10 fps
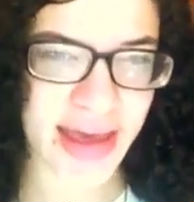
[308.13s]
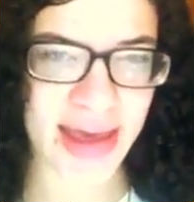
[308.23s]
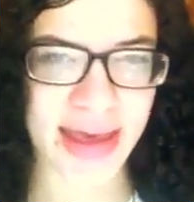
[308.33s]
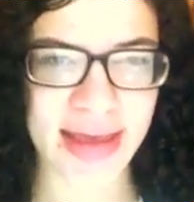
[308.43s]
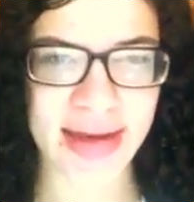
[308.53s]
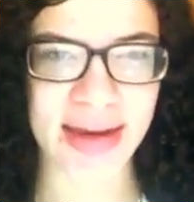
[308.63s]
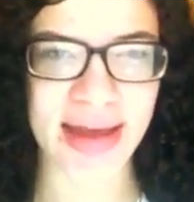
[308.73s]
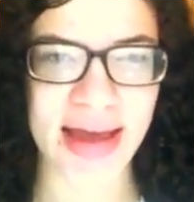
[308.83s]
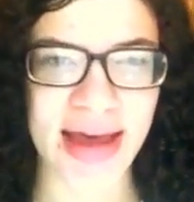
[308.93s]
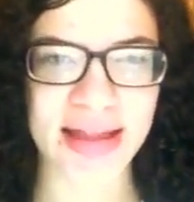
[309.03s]
And
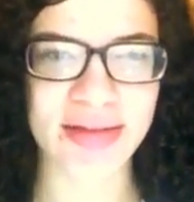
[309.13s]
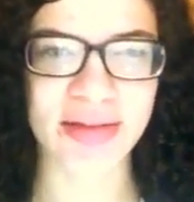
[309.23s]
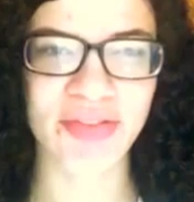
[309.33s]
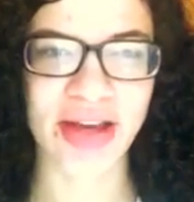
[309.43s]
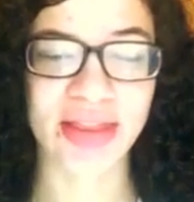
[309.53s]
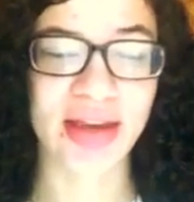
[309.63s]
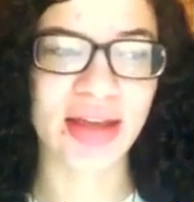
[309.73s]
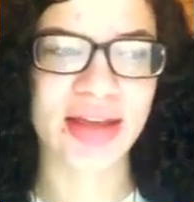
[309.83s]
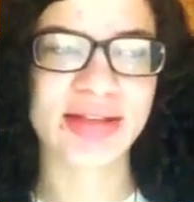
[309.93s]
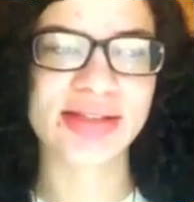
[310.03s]
I love the fact that I
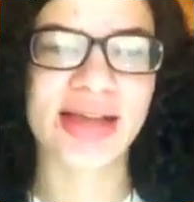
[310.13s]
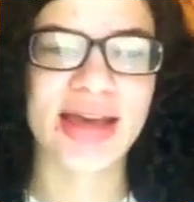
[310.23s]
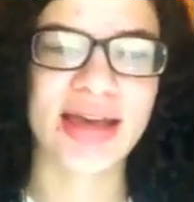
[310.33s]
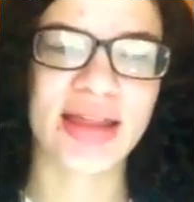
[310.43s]
can say,